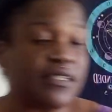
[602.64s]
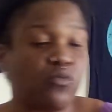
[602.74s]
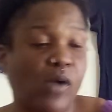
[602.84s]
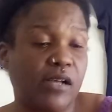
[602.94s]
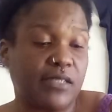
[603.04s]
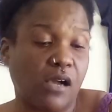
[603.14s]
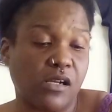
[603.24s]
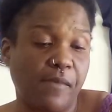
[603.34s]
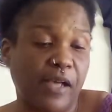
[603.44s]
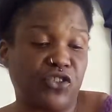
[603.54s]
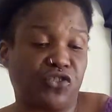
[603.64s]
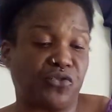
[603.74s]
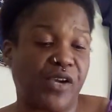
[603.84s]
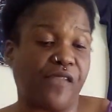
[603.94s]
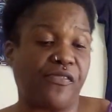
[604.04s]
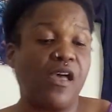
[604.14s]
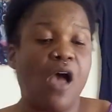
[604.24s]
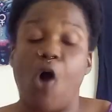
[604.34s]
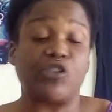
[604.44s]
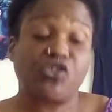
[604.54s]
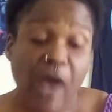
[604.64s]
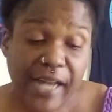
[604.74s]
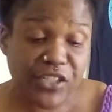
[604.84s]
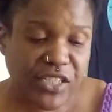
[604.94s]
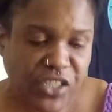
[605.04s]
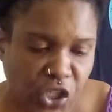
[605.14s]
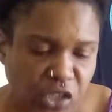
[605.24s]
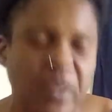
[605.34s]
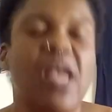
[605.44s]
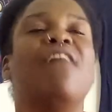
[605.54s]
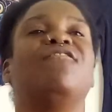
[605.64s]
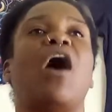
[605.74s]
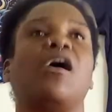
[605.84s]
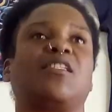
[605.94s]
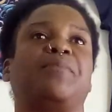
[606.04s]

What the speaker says: as well, talking about strength or strategy, excuse me. Fox